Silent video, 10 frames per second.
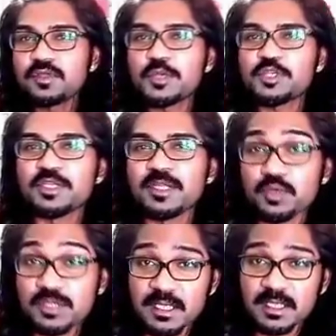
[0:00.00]
question that
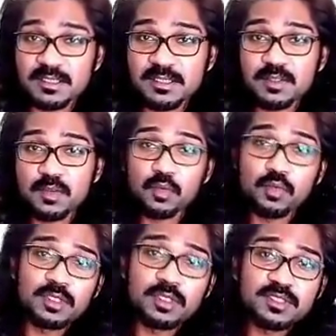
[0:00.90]
was asked
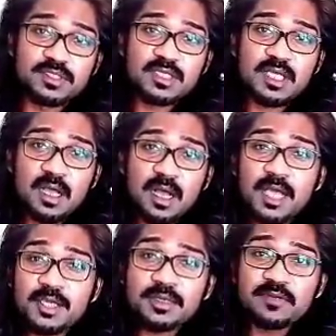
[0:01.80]
was, are you in
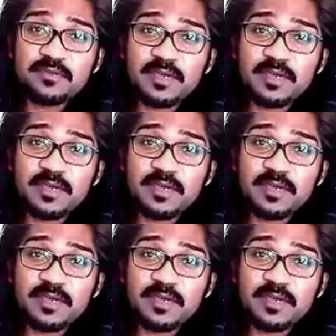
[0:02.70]
favor